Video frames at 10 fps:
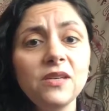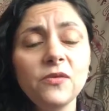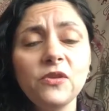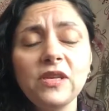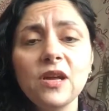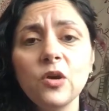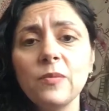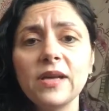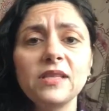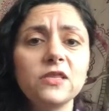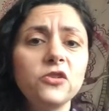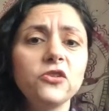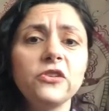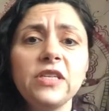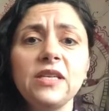if you need help on this
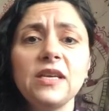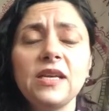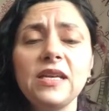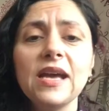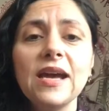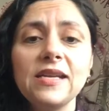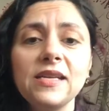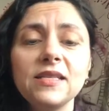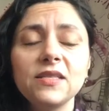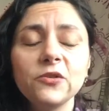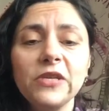journey, any guidance or